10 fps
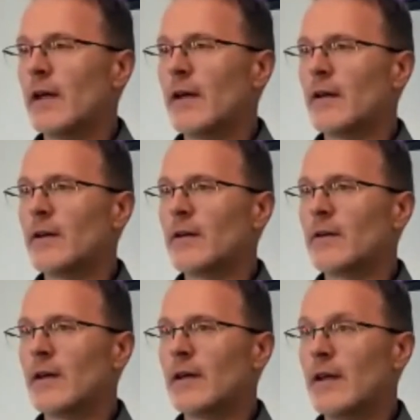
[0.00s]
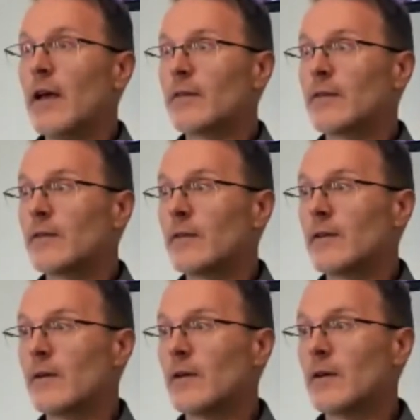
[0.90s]
And yes,
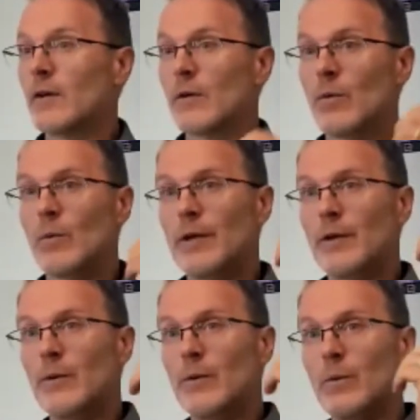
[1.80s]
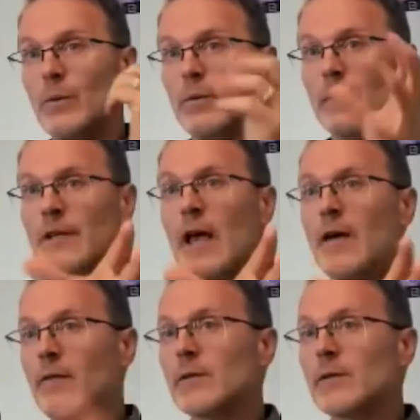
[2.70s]
when you have